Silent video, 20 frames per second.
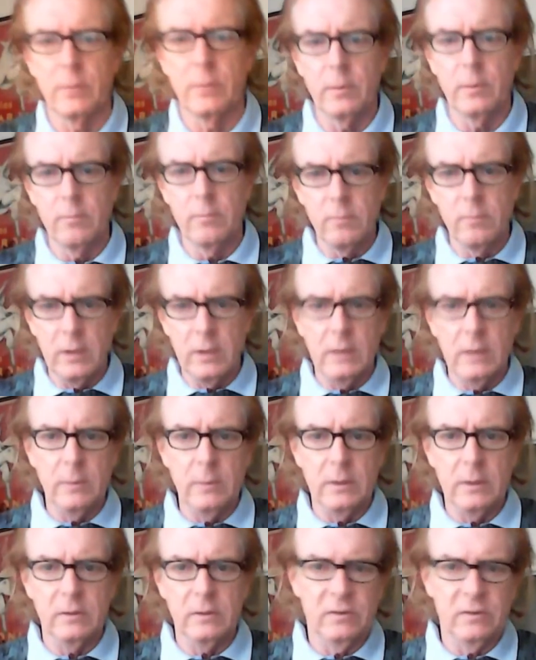but
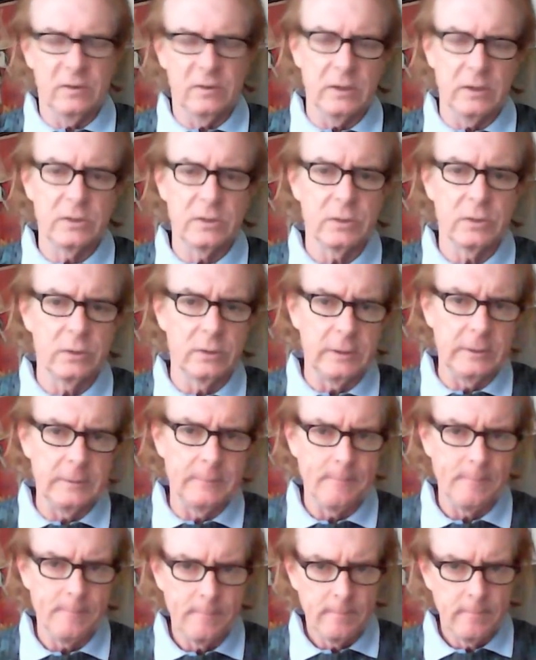maybe
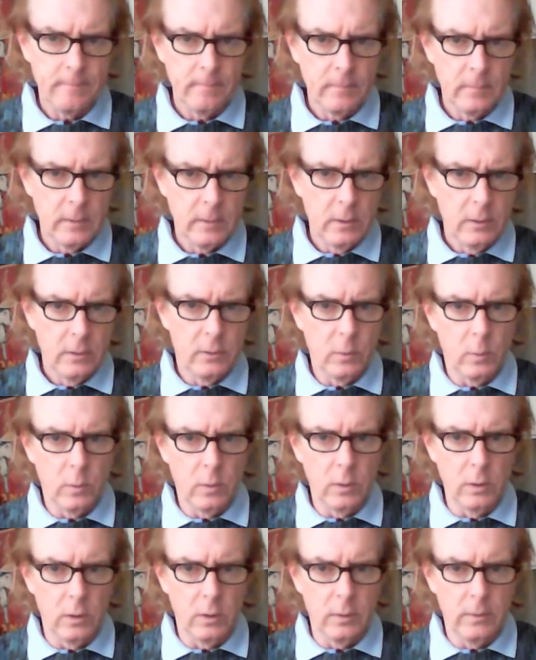essentially the
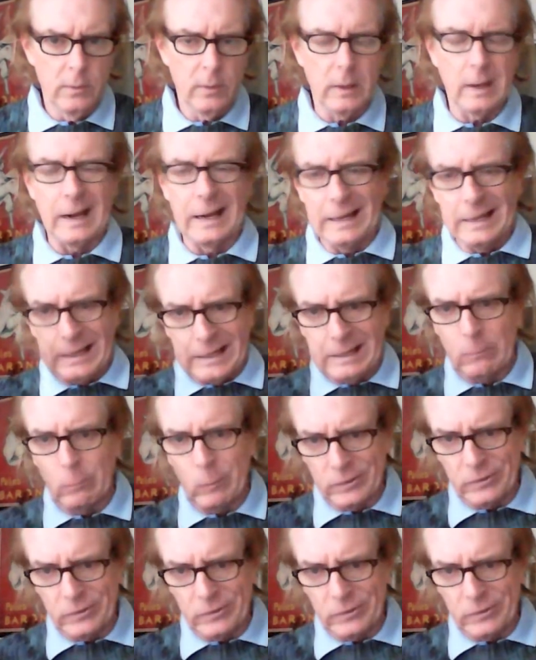world, i.e.